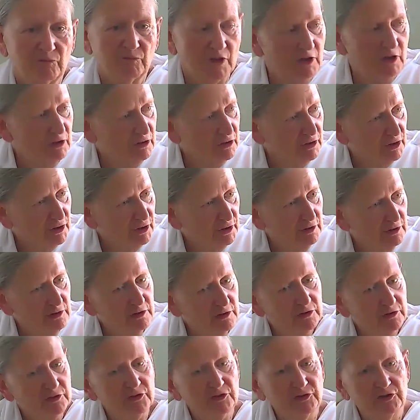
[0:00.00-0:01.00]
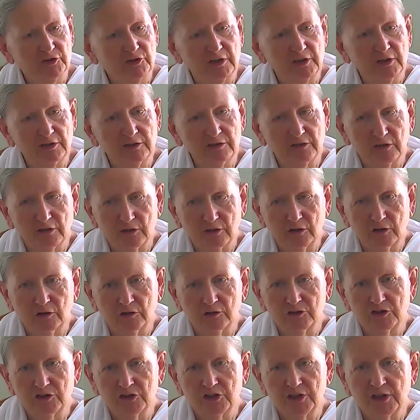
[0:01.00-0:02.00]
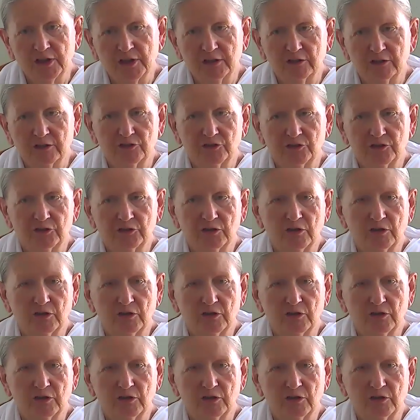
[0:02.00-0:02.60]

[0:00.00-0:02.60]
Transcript: occurs in the context